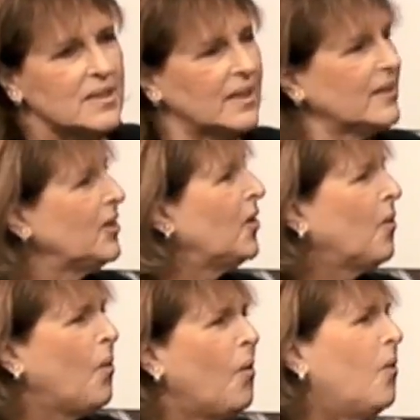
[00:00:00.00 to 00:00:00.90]
and
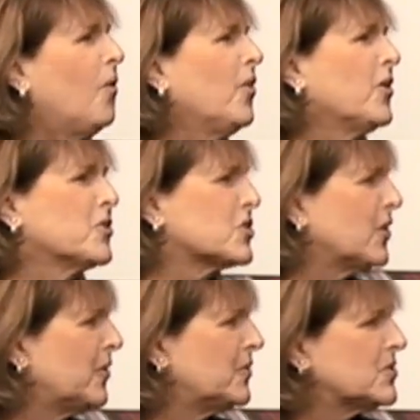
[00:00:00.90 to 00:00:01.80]
all those
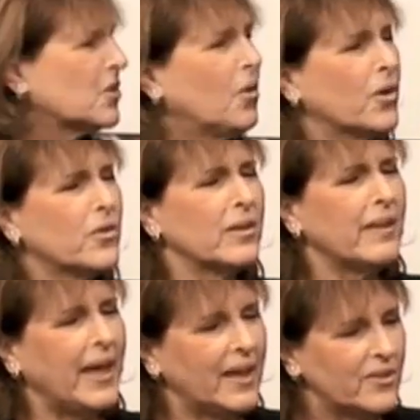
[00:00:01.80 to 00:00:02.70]
shows. Audrey
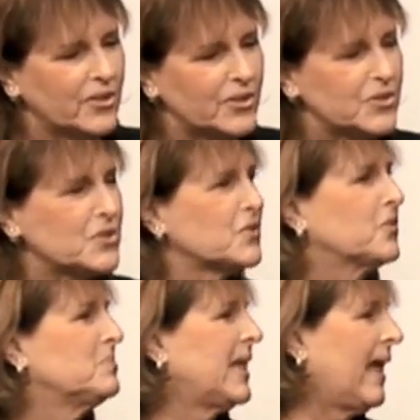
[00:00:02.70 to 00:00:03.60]
Landers
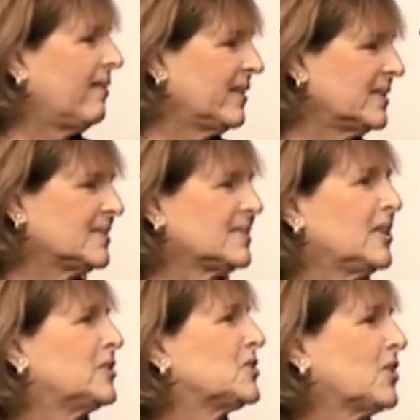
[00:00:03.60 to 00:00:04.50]
from Dallas,
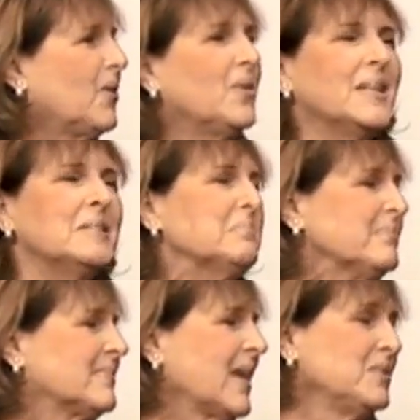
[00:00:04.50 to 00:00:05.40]
so
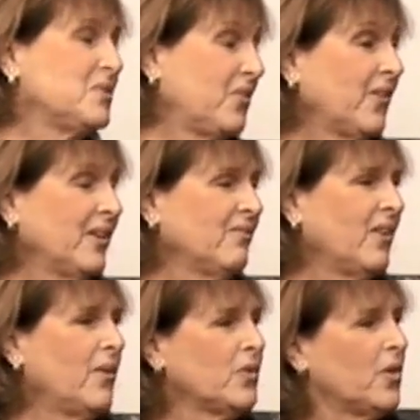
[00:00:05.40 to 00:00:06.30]
I was very
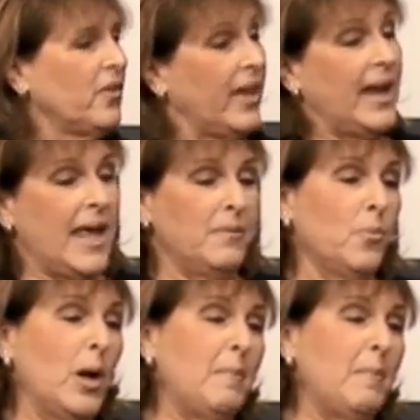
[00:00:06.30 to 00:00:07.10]
involved with all that. And one of